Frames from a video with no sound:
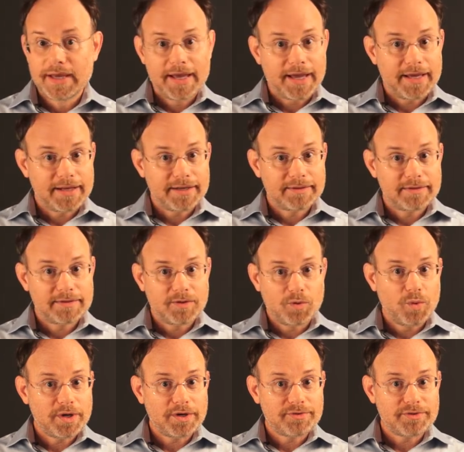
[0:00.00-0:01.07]
And
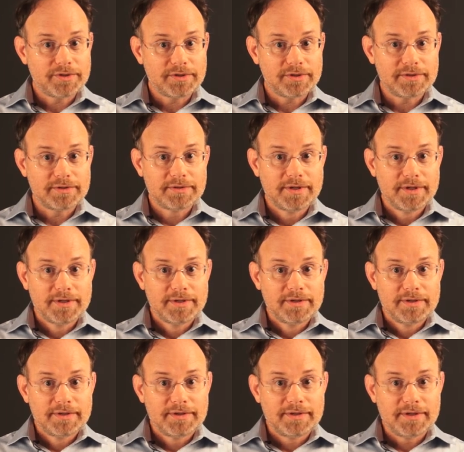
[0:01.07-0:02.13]
one of her
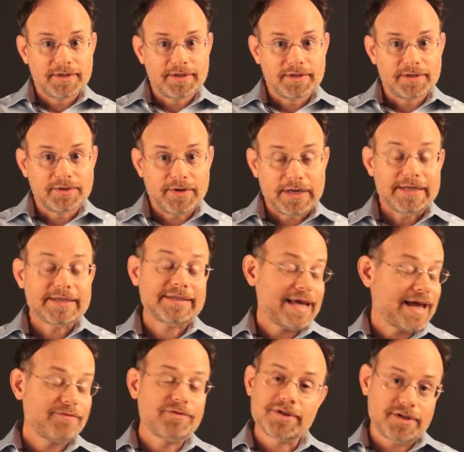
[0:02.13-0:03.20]
greatest
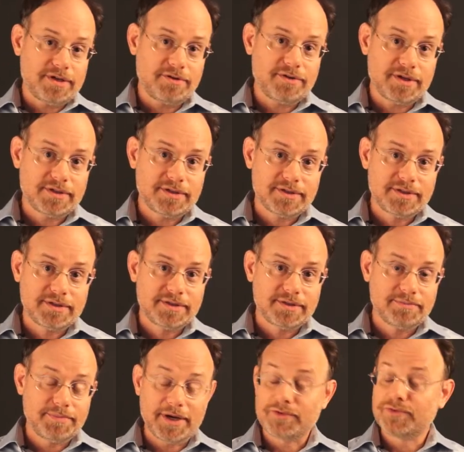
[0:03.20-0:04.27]
adversaries,
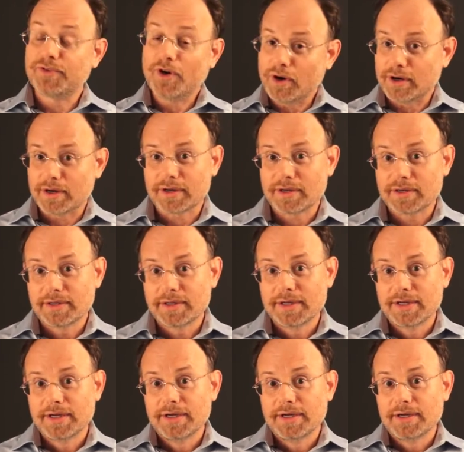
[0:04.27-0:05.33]
by far,
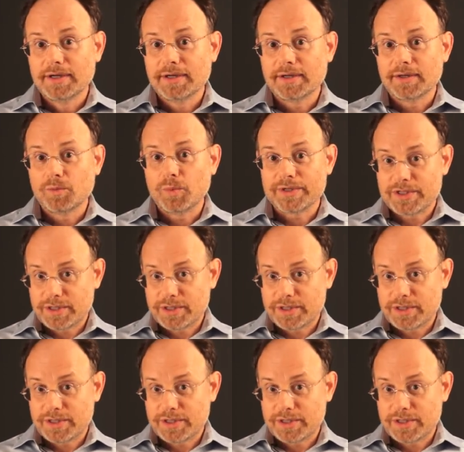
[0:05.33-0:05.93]
was